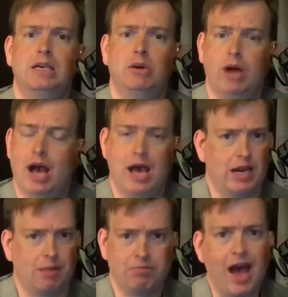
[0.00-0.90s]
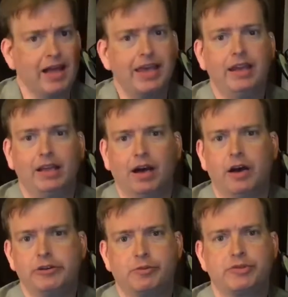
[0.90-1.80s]
and I'm not kidding,
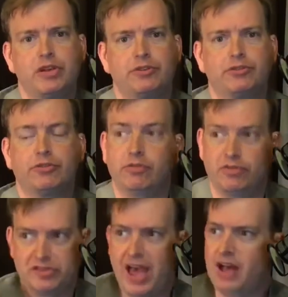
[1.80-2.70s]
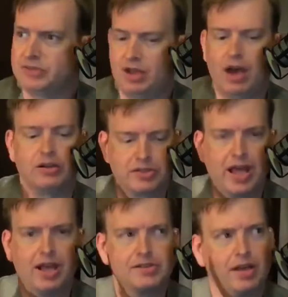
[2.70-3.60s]
100% truth, Scout's honor,
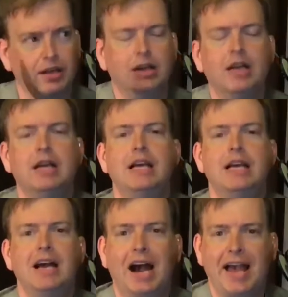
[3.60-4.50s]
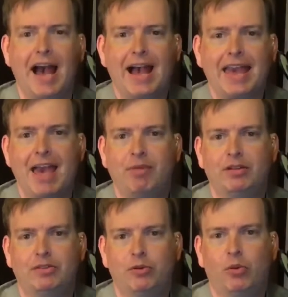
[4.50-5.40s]
Scout's honor. A guy came
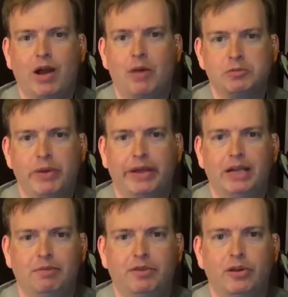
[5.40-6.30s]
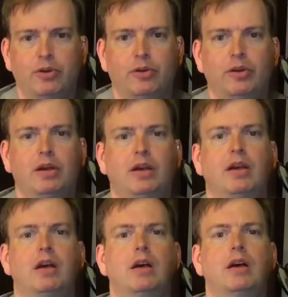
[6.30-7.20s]
into where I was picking up food,
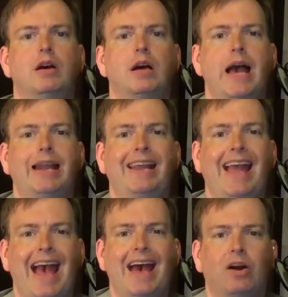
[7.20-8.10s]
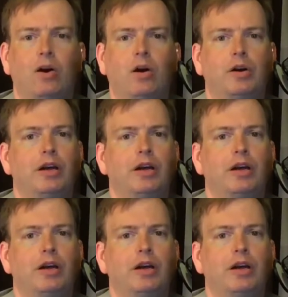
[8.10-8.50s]
and he had on,